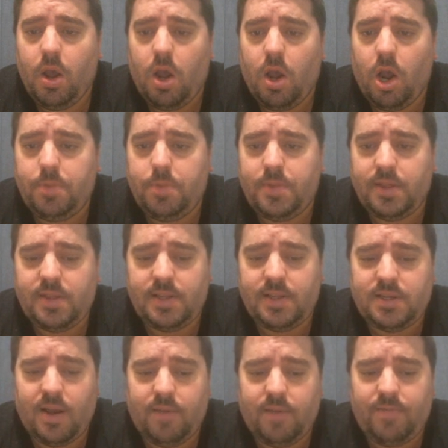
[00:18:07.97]
Hope that
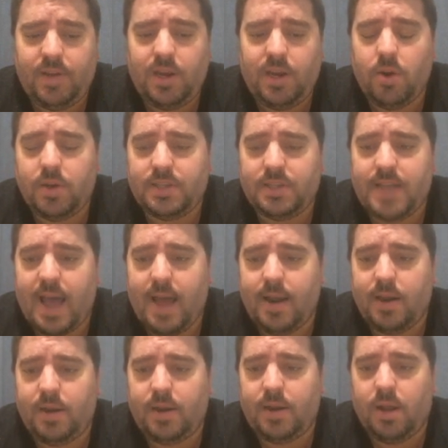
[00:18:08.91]
this video has
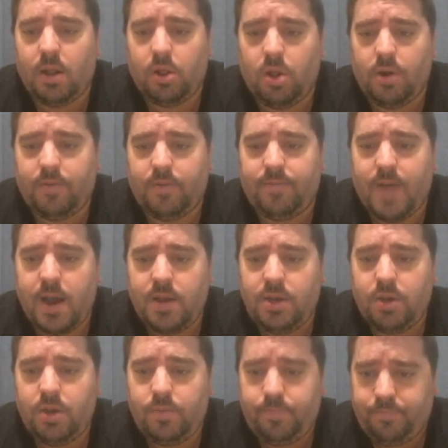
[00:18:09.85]
added a lot of
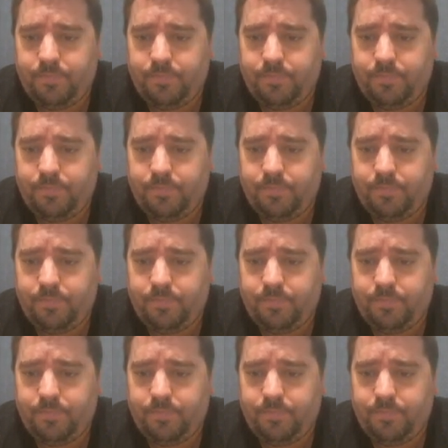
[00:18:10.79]
value.